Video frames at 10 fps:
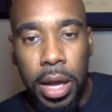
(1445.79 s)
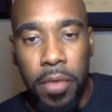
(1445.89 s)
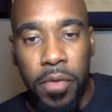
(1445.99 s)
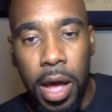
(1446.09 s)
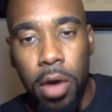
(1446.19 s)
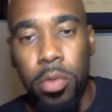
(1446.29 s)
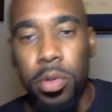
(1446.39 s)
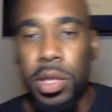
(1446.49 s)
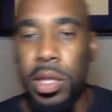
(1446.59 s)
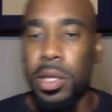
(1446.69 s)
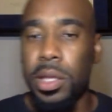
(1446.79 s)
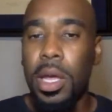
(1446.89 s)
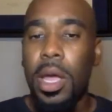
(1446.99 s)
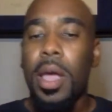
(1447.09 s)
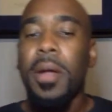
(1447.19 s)
How it was
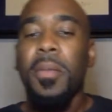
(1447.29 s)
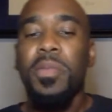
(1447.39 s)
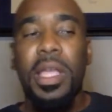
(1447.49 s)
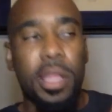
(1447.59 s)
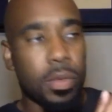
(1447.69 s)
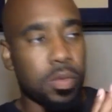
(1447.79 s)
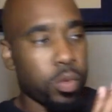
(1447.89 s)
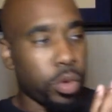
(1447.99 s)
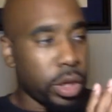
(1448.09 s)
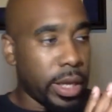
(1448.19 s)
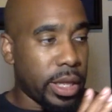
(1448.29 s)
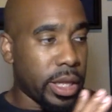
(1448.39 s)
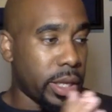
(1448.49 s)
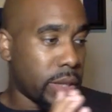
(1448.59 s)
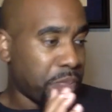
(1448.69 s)
they just really
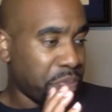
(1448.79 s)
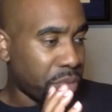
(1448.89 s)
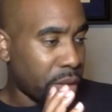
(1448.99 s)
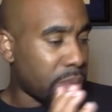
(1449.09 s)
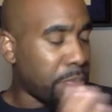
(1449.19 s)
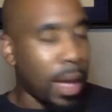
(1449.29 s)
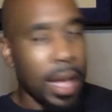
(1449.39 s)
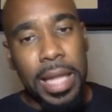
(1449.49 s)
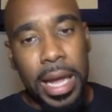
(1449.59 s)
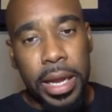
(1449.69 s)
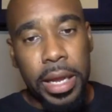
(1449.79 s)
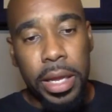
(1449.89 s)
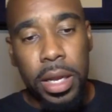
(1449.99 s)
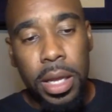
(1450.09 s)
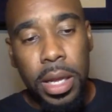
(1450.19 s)
just
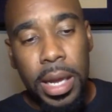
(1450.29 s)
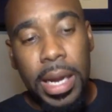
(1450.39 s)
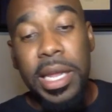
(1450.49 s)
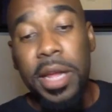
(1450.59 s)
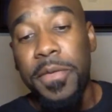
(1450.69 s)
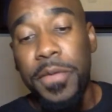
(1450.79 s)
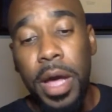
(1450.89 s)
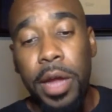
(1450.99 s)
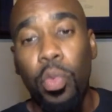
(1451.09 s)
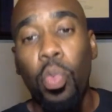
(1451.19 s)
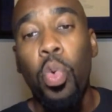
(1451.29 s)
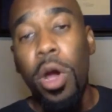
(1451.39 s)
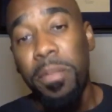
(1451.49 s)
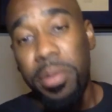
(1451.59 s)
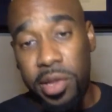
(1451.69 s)
spotlighted and identified
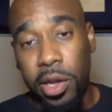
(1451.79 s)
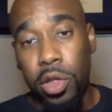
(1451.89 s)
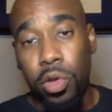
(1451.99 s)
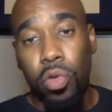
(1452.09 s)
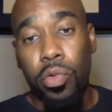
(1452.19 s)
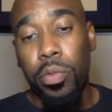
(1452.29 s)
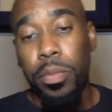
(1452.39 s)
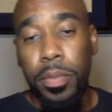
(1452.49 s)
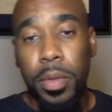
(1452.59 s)
one particular group.